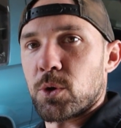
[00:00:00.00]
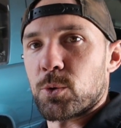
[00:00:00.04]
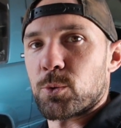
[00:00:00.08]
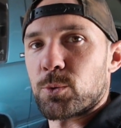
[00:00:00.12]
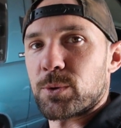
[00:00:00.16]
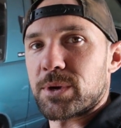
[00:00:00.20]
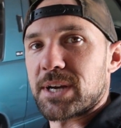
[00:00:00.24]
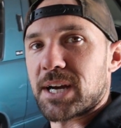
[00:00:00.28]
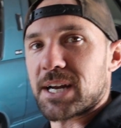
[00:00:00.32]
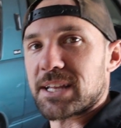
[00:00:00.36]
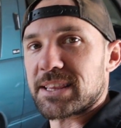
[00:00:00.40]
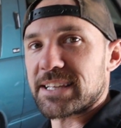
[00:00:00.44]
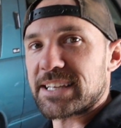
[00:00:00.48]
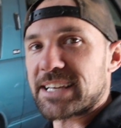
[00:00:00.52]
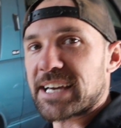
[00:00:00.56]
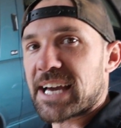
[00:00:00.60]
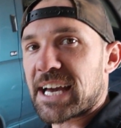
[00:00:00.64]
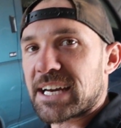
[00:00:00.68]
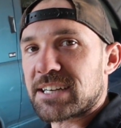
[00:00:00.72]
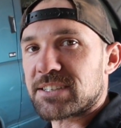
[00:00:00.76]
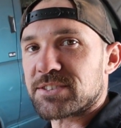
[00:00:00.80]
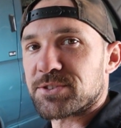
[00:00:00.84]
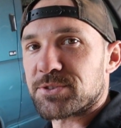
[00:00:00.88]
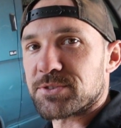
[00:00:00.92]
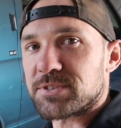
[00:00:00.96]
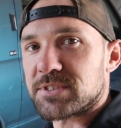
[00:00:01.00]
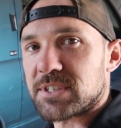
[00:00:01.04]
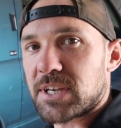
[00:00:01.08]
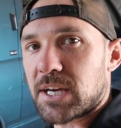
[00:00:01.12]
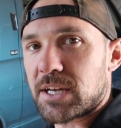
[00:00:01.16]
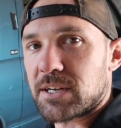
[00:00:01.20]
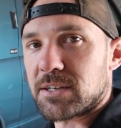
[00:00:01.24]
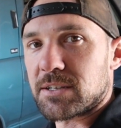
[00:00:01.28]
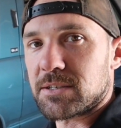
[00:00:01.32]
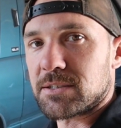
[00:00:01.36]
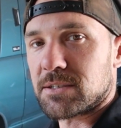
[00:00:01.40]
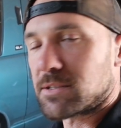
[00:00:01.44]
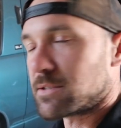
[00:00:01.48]
we got the axle
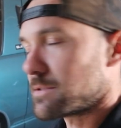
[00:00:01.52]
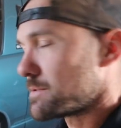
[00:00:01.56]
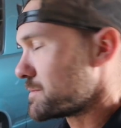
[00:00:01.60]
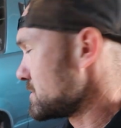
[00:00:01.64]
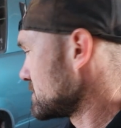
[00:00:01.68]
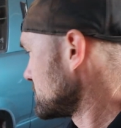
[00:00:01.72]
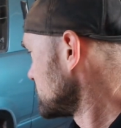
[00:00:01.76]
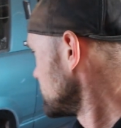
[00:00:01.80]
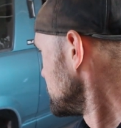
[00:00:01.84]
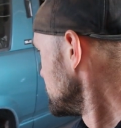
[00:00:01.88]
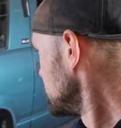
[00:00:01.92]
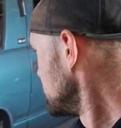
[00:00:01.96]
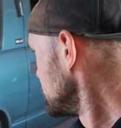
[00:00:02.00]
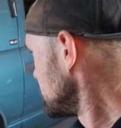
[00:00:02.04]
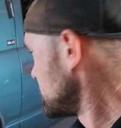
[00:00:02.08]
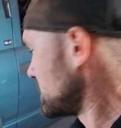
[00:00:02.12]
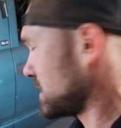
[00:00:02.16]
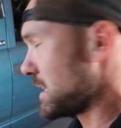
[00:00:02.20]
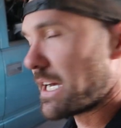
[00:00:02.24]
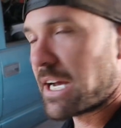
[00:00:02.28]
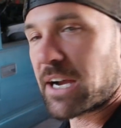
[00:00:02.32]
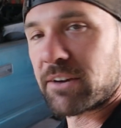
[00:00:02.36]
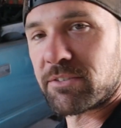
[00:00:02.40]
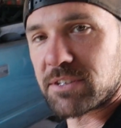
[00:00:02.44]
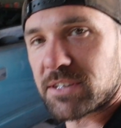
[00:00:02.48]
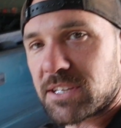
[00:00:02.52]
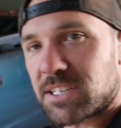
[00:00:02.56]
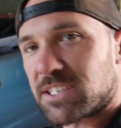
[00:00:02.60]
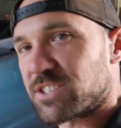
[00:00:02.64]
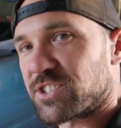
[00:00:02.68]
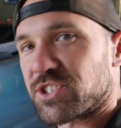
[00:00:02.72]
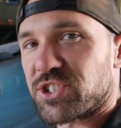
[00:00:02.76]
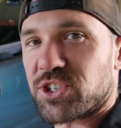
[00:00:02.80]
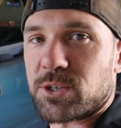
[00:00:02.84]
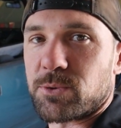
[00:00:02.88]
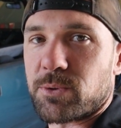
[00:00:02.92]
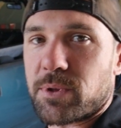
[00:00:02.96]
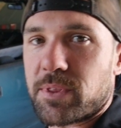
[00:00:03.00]
centered. Everything's
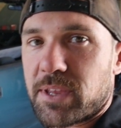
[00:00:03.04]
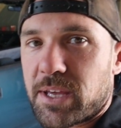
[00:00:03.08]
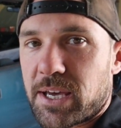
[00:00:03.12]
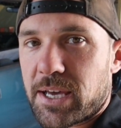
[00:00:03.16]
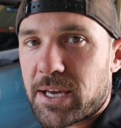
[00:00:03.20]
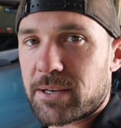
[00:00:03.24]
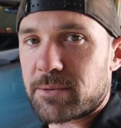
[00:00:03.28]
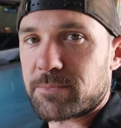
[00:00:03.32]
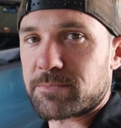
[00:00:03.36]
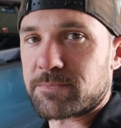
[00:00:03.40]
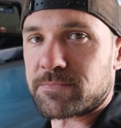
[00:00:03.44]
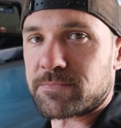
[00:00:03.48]
good with that.